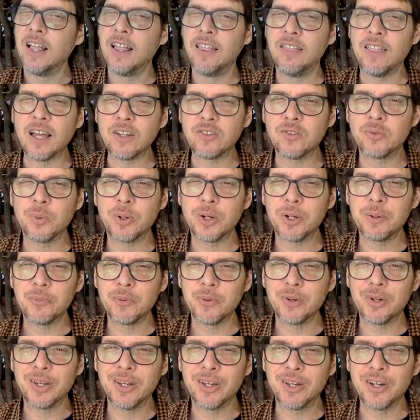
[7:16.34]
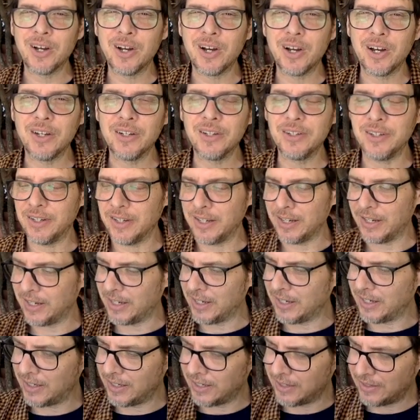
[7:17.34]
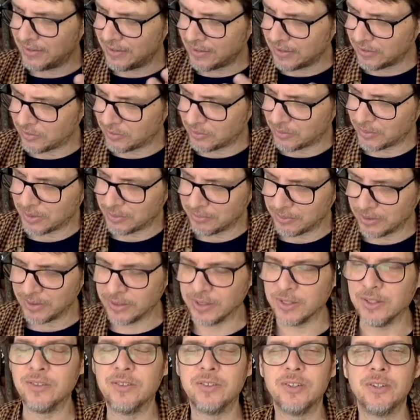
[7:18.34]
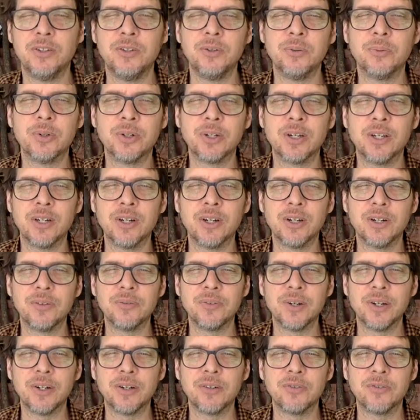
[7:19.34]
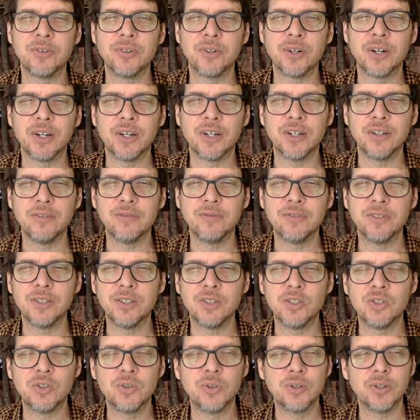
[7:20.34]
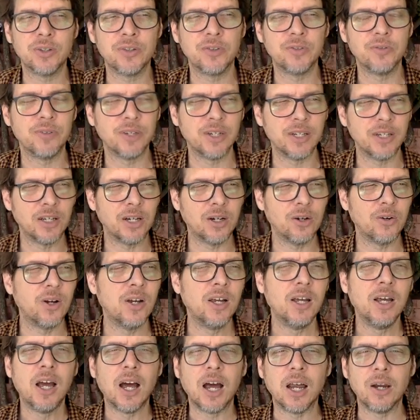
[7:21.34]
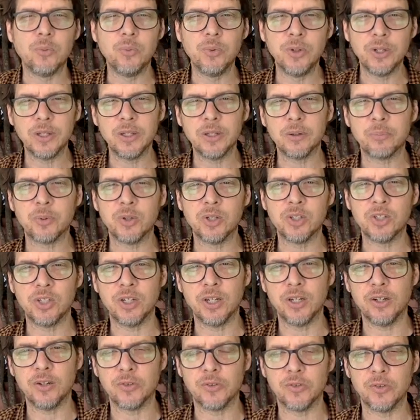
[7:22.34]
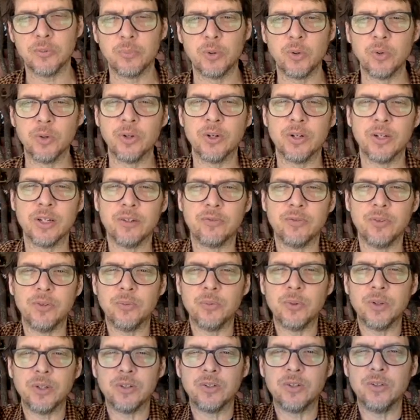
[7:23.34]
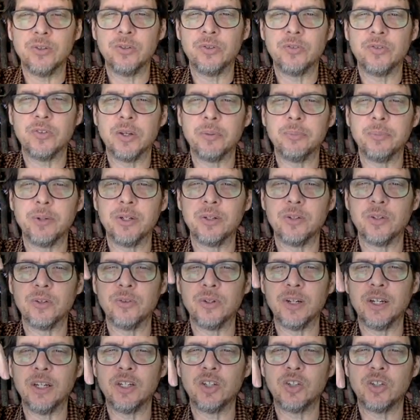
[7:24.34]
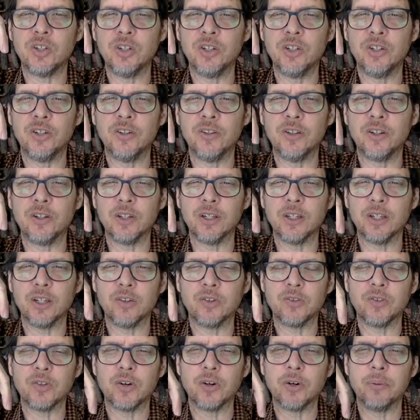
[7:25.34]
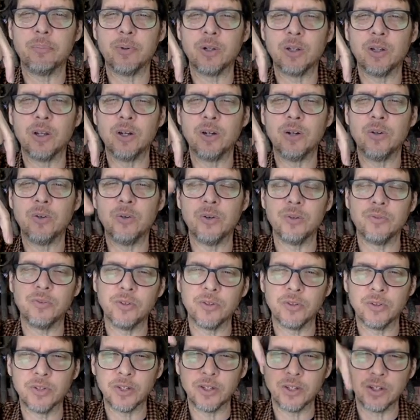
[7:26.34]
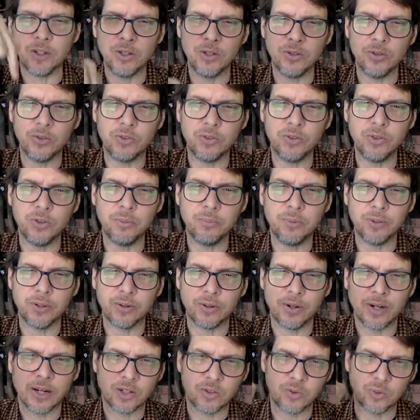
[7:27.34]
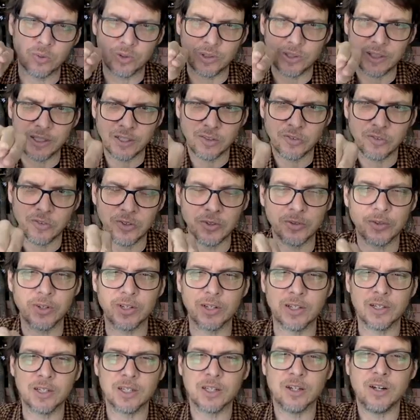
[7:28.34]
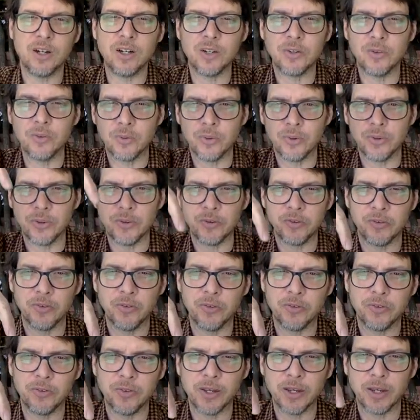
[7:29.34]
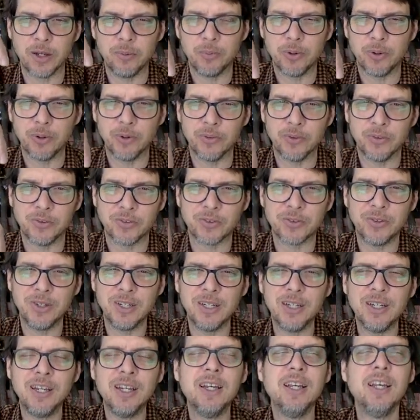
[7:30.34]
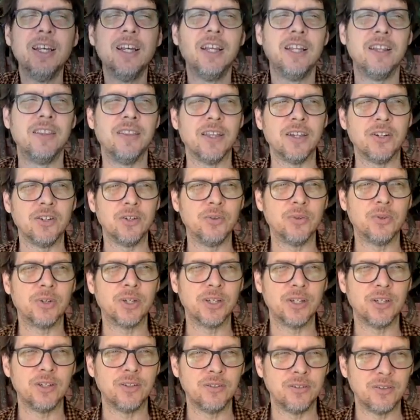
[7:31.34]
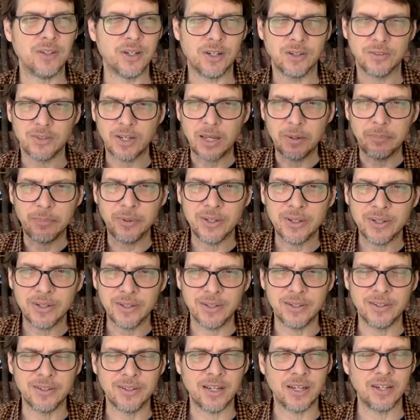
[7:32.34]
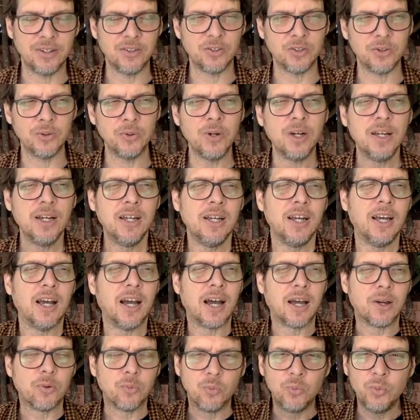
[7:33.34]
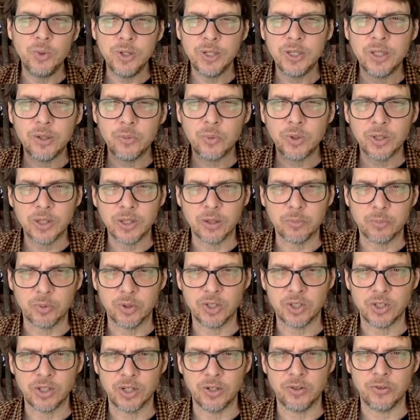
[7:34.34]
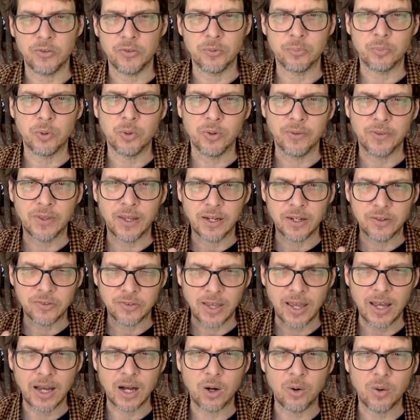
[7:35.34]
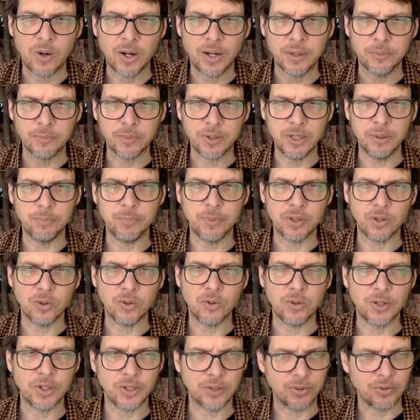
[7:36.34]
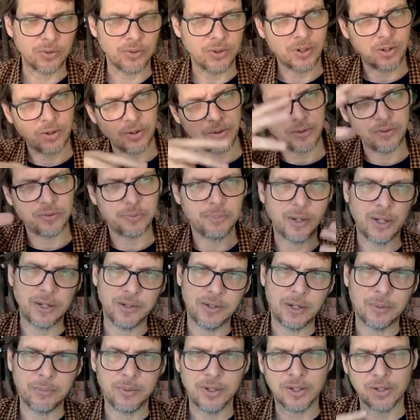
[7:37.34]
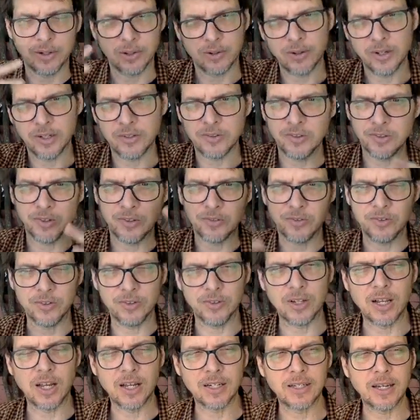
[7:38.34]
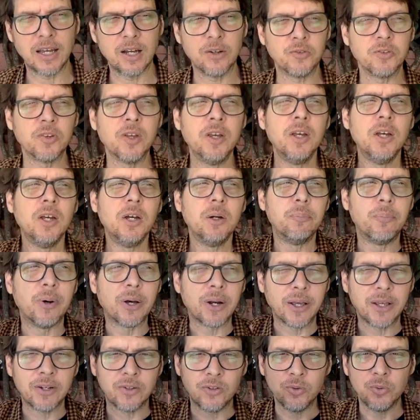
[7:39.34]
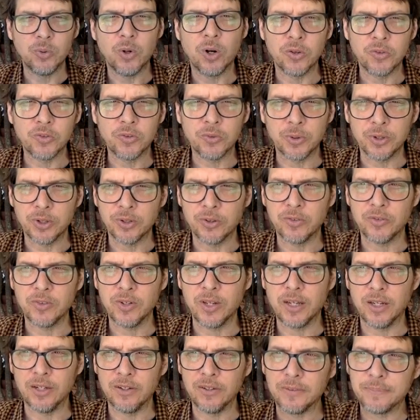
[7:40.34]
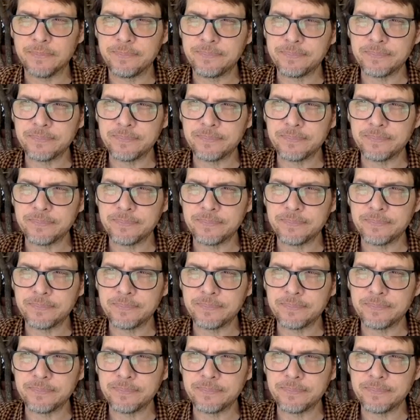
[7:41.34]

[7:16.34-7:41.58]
That's what I'm working on, and that's what I'm going to continue working on right after I finish doing this video. I really appreciate your support. If you want to send me a donation, the links are below. If you're looking at YouTube, there are actual links that you can click on, or there's this thing I put on the screen that you can type in and do. I really, really appreciate your support. That is how I am keeping going during all this pandemic and craziness and lockdowns, but I do also understand